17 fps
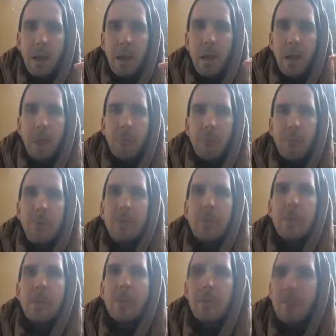And if we
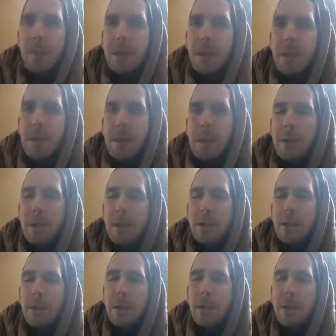get the meaning,
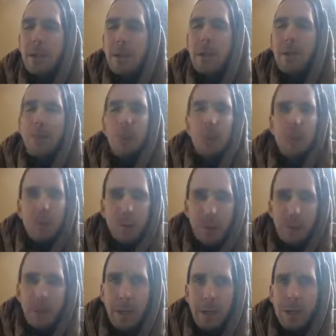if we
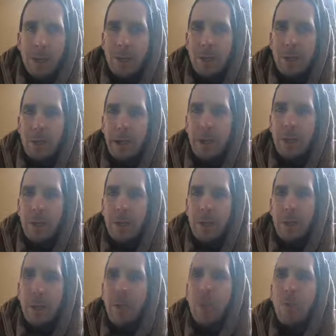truly understand,
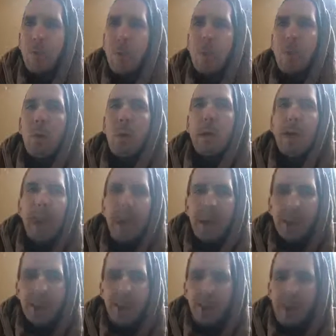we will
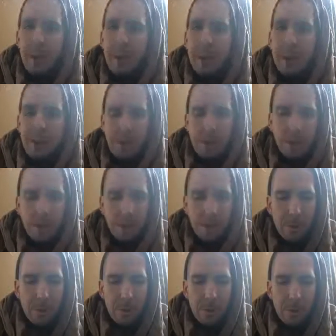act on it.
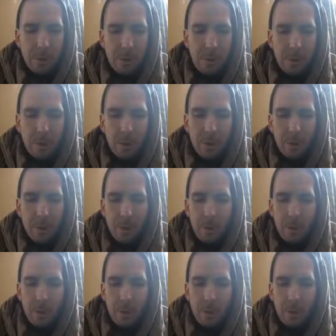You see?